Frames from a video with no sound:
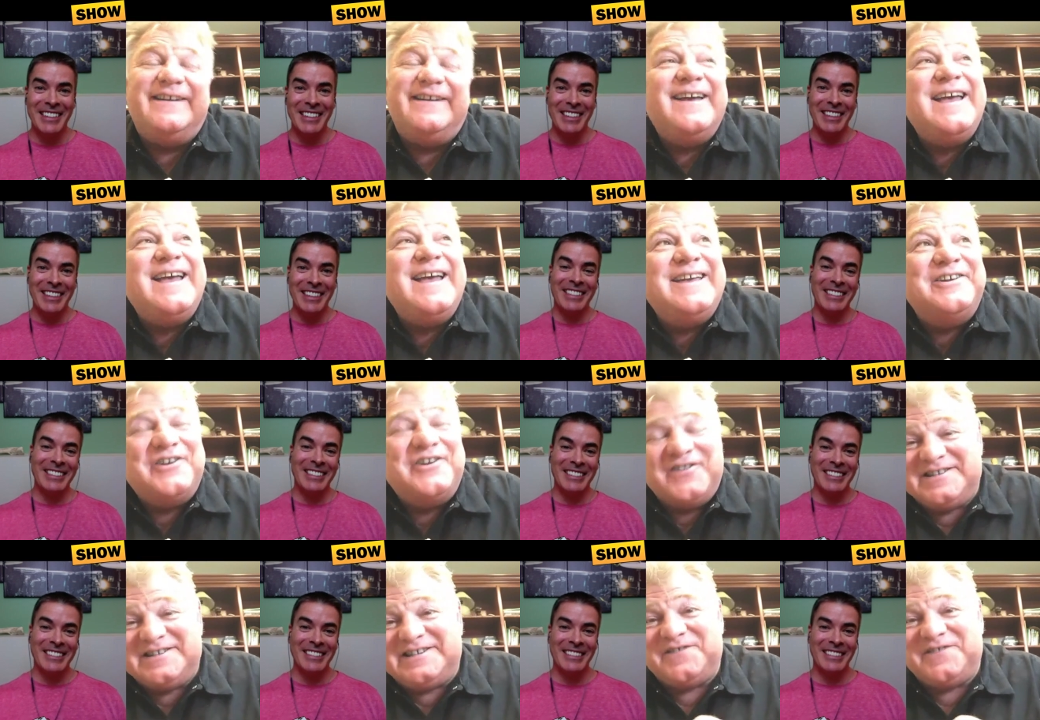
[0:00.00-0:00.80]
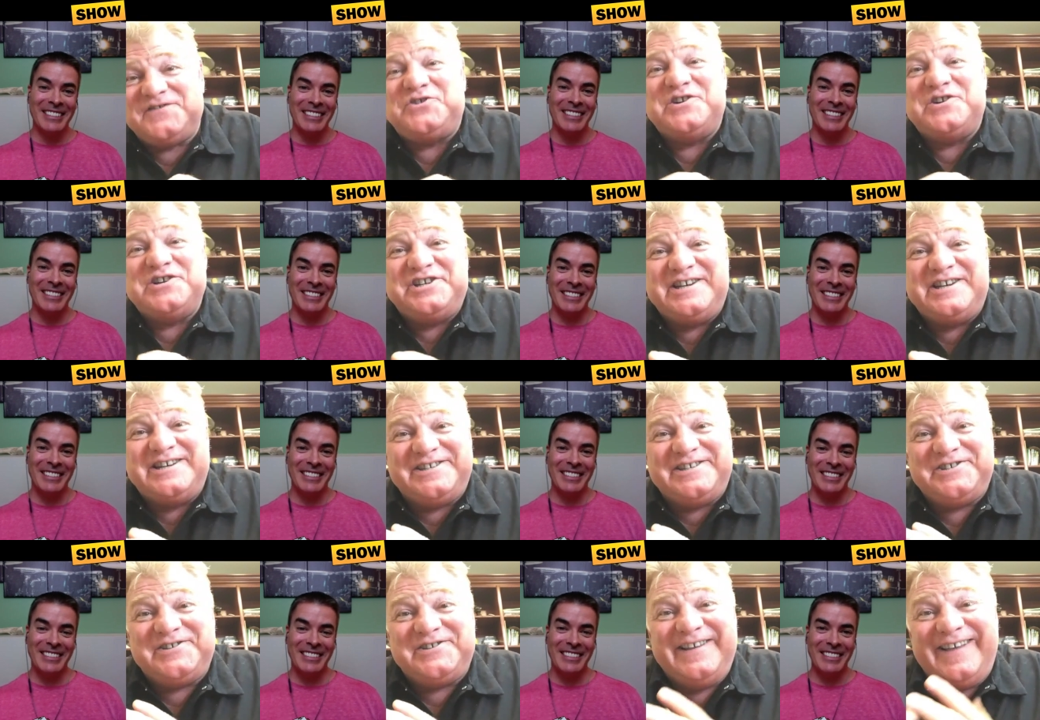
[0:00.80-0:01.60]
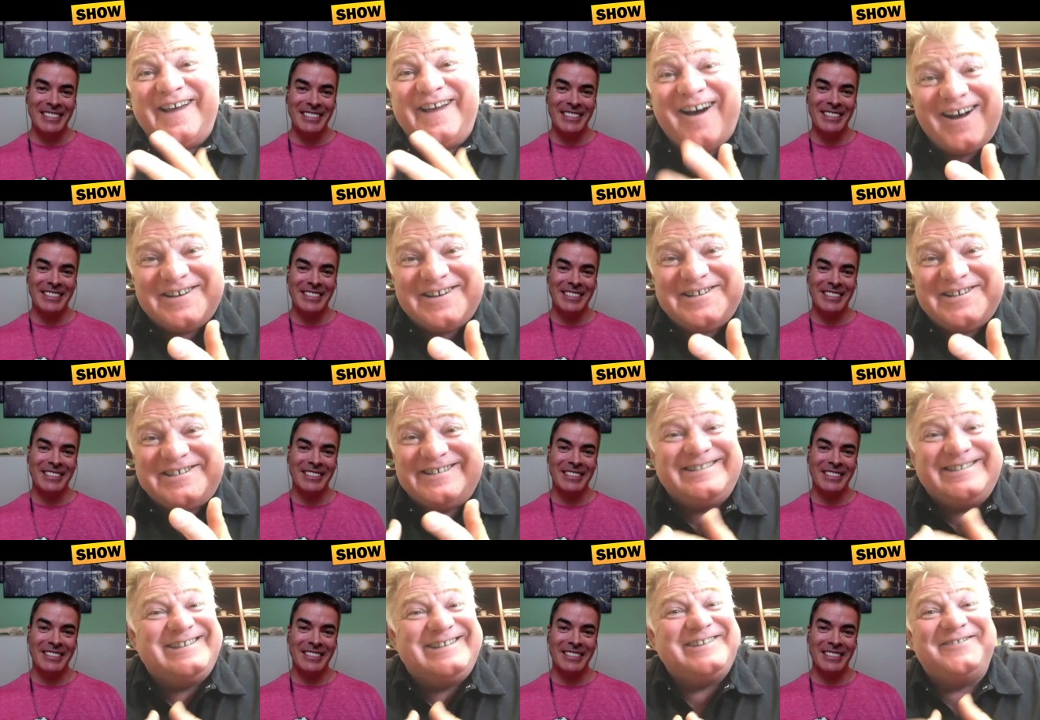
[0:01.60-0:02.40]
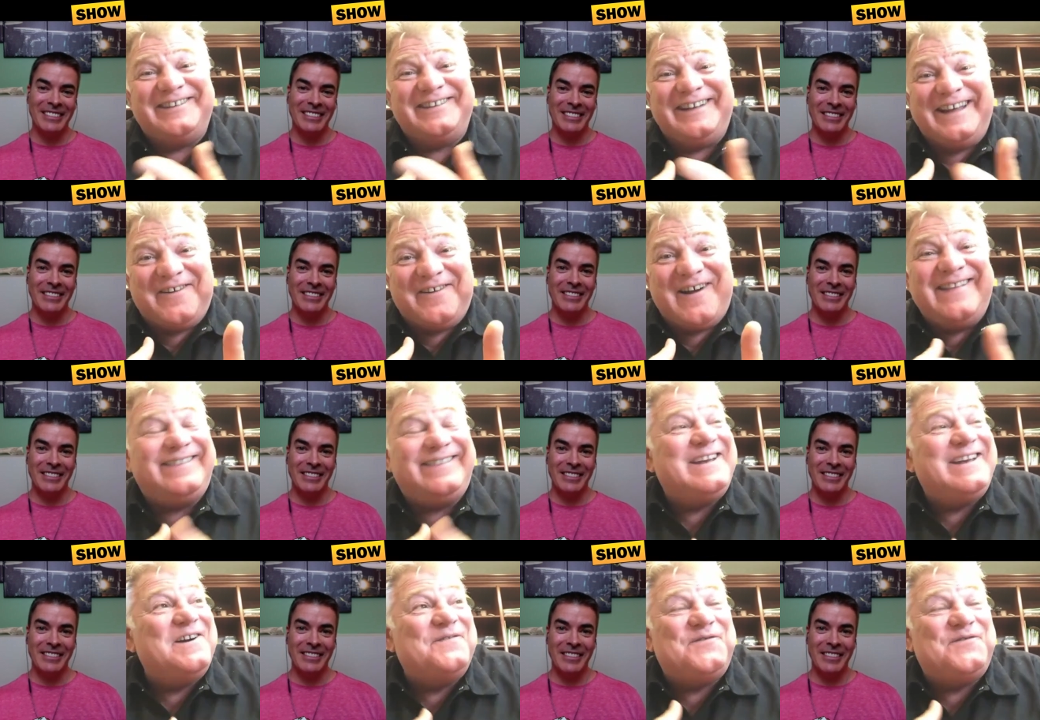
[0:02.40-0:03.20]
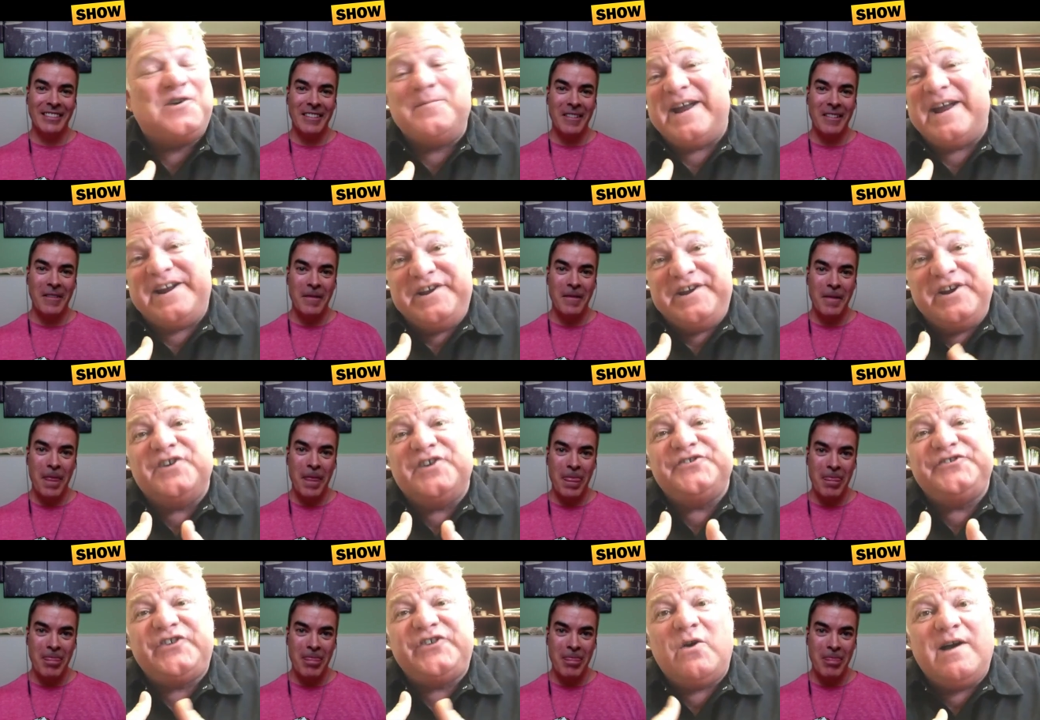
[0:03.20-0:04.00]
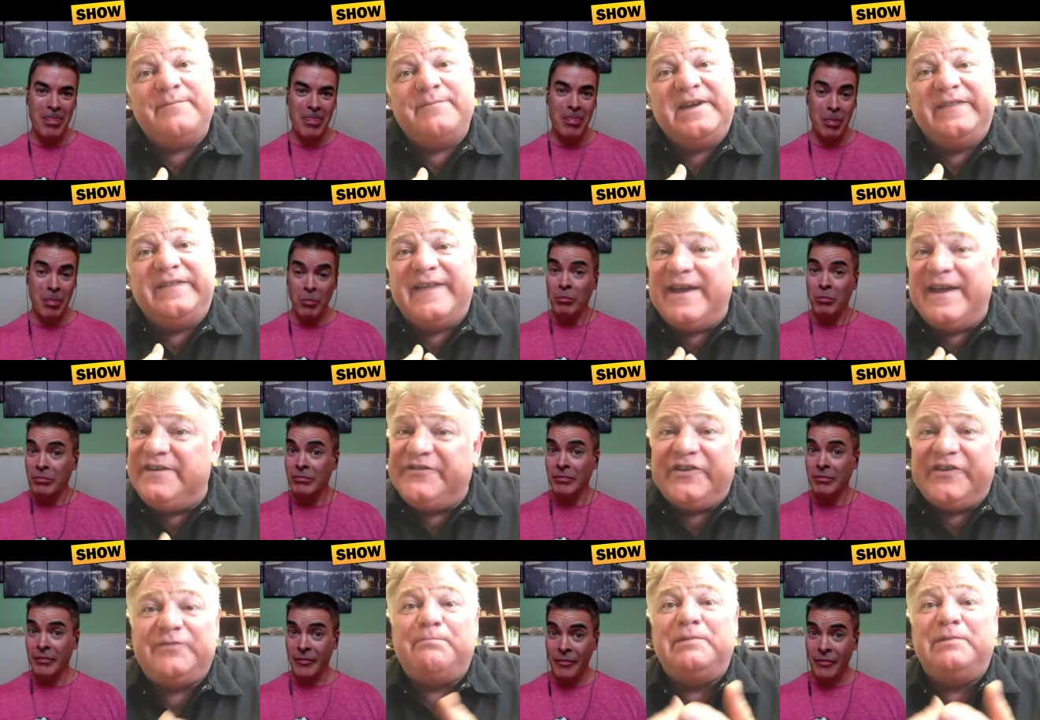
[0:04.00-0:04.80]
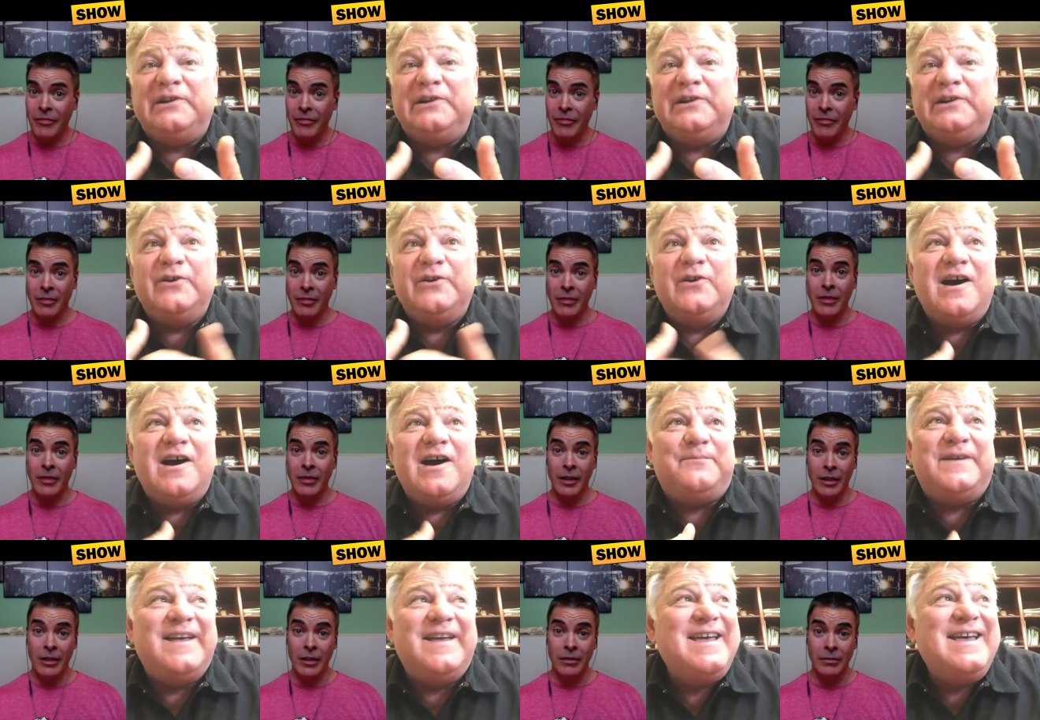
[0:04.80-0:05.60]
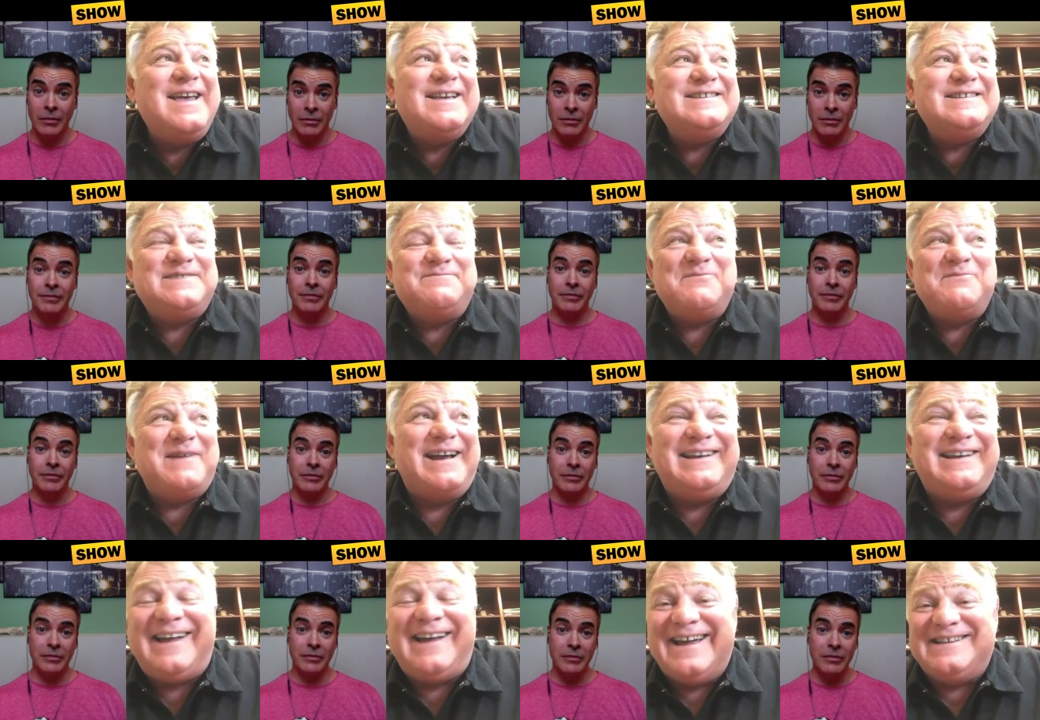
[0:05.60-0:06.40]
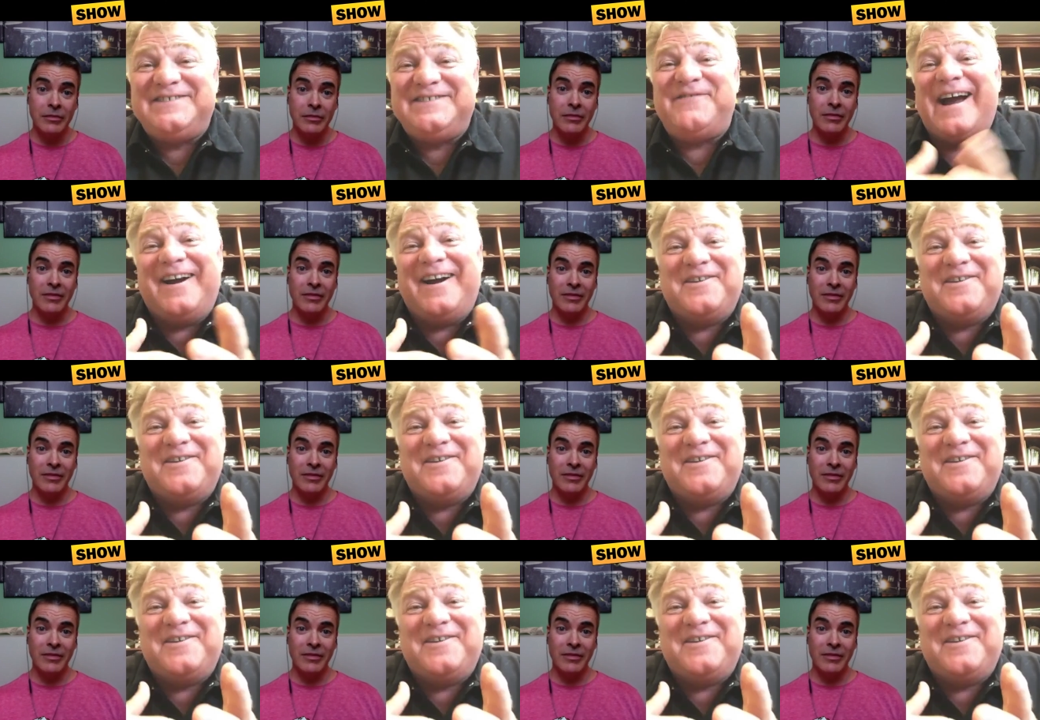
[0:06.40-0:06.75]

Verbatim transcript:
Speaker 1: and the self-storage industry, the auctions did really great there for about a year or so. I mean, they just blew up. Some of my clients